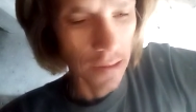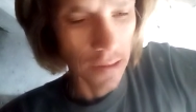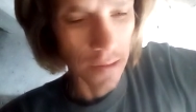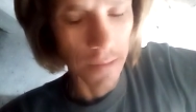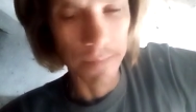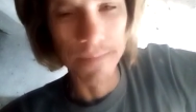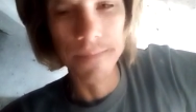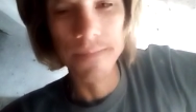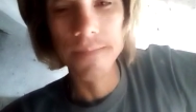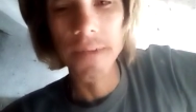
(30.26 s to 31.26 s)
uh,
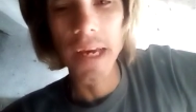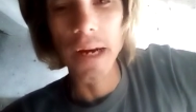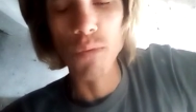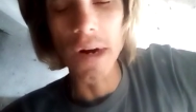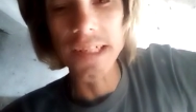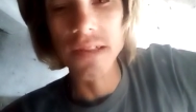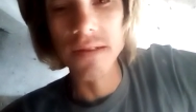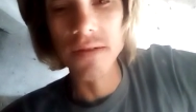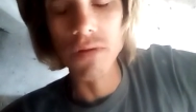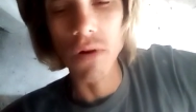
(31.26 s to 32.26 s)
a
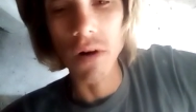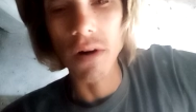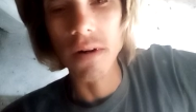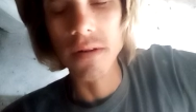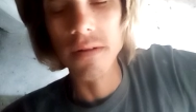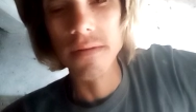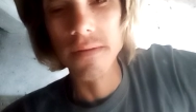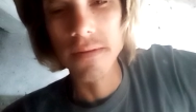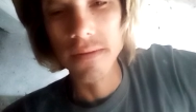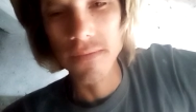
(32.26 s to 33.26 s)
righteous law
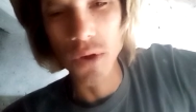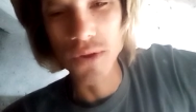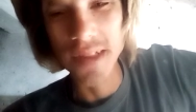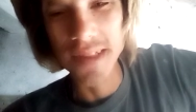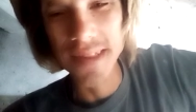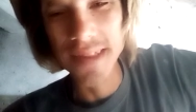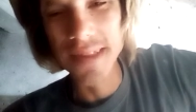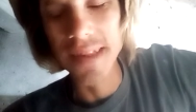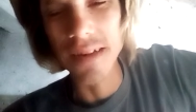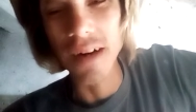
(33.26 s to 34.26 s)
versus
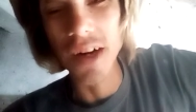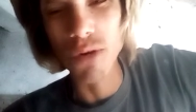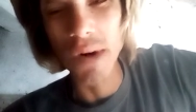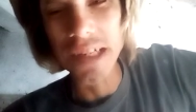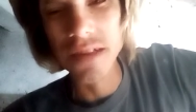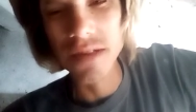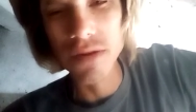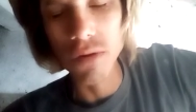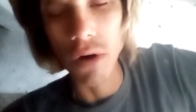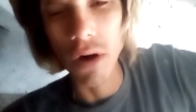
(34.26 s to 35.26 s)
the
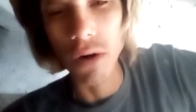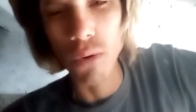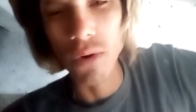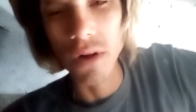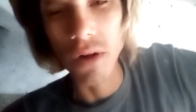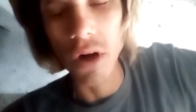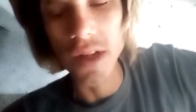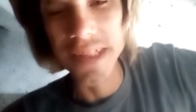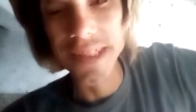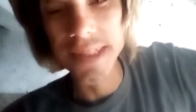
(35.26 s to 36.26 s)
unrighteous law or
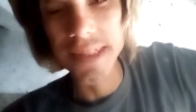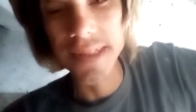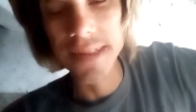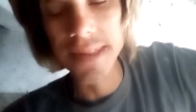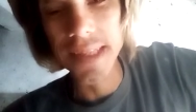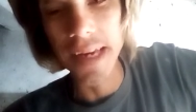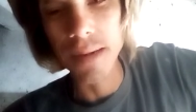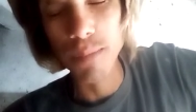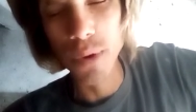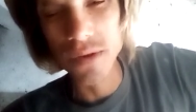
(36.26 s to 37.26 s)
lawlessness that
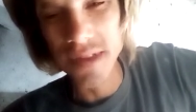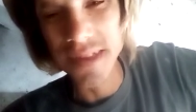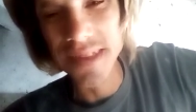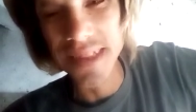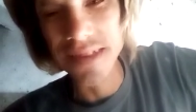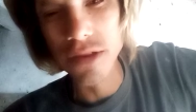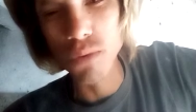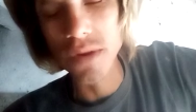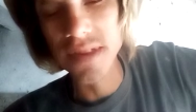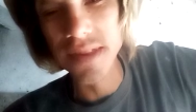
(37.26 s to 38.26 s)
puts us into
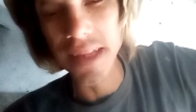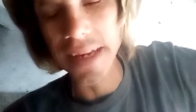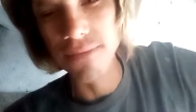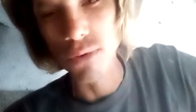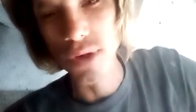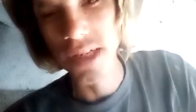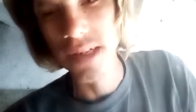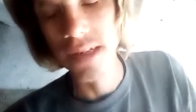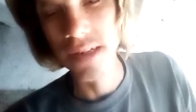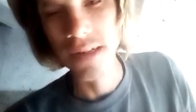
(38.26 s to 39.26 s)
a slavery
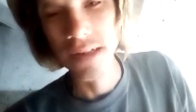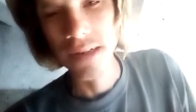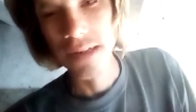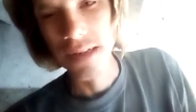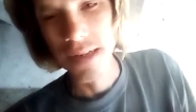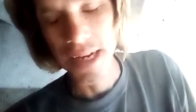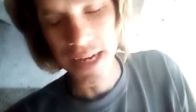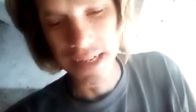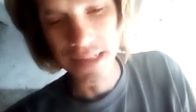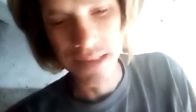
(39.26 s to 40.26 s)

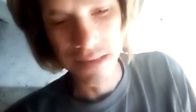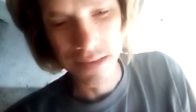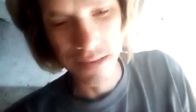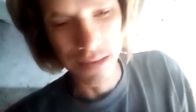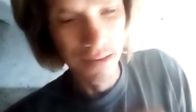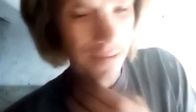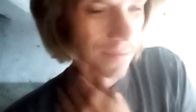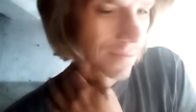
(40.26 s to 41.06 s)
as uh,